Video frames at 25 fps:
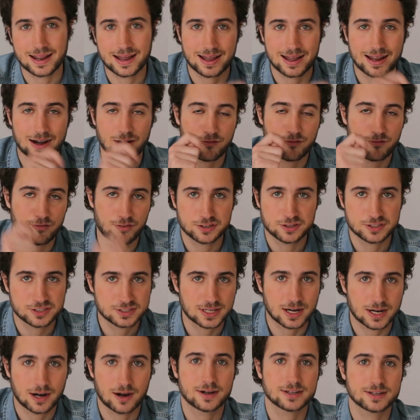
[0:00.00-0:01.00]
our first
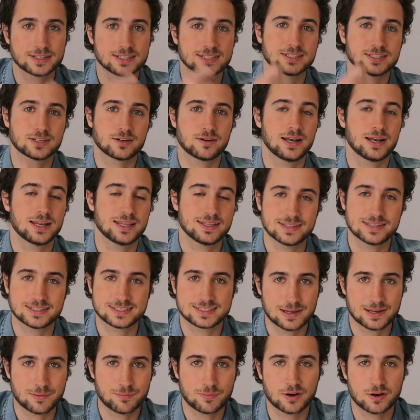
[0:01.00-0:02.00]
card internally in
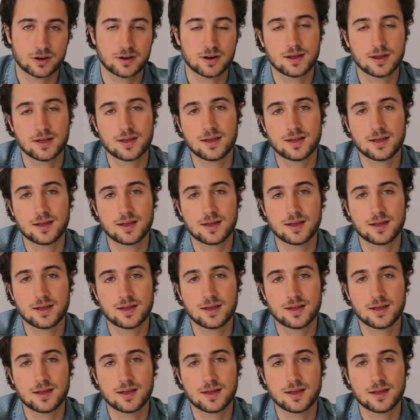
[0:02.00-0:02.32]
December,